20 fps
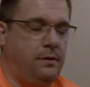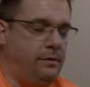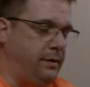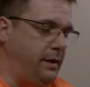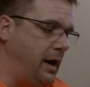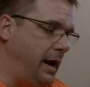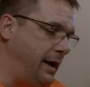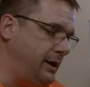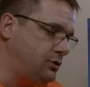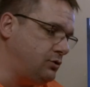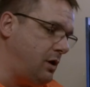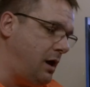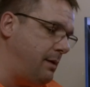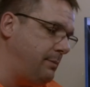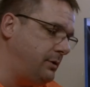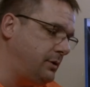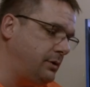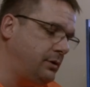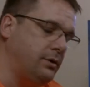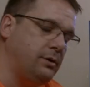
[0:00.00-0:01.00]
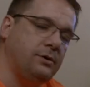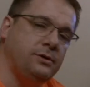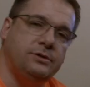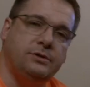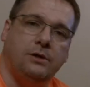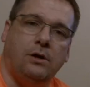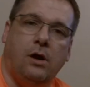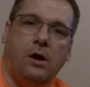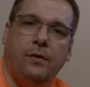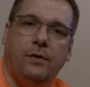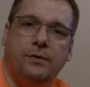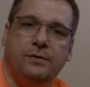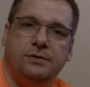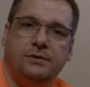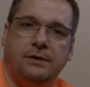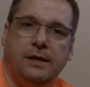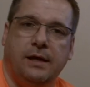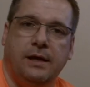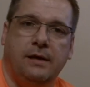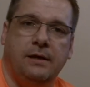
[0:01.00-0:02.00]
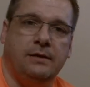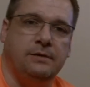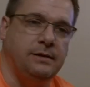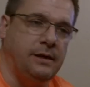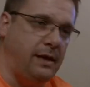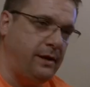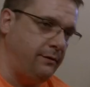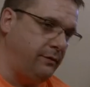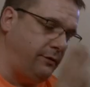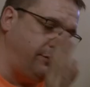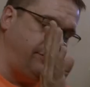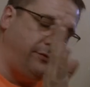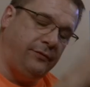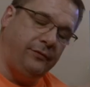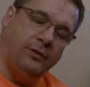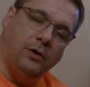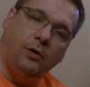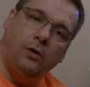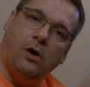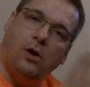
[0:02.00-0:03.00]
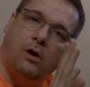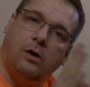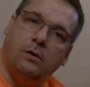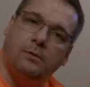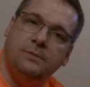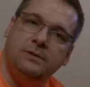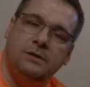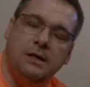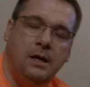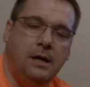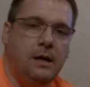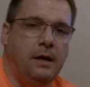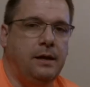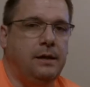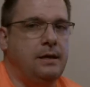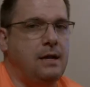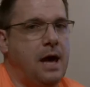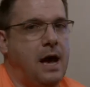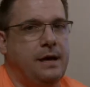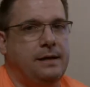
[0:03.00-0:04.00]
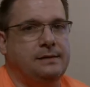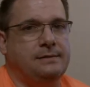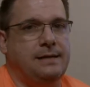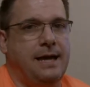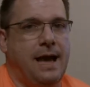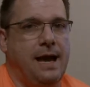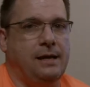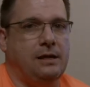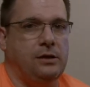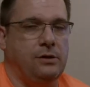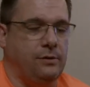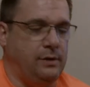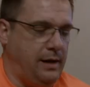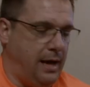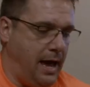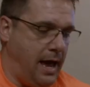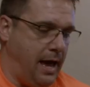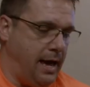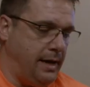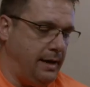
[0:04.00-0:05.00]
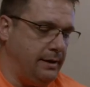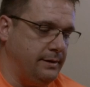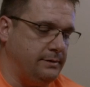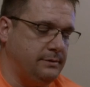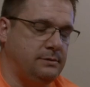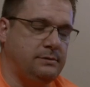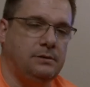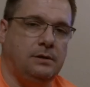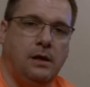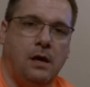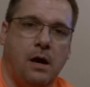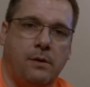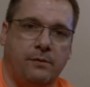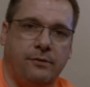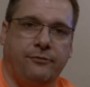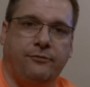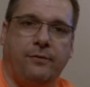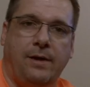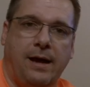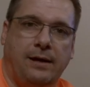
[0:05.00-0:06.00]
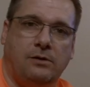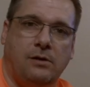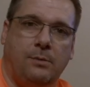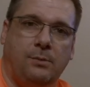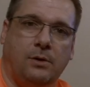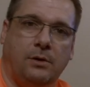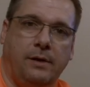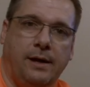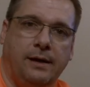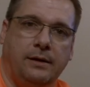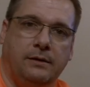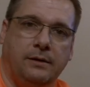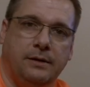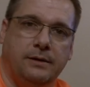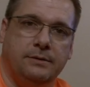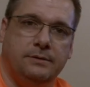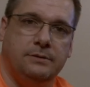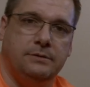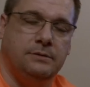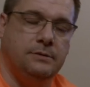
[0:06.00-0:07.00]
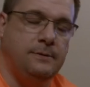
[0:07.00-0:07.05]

The hydrometers and all those things, the little float arms, not as accurate as a refractometer like this.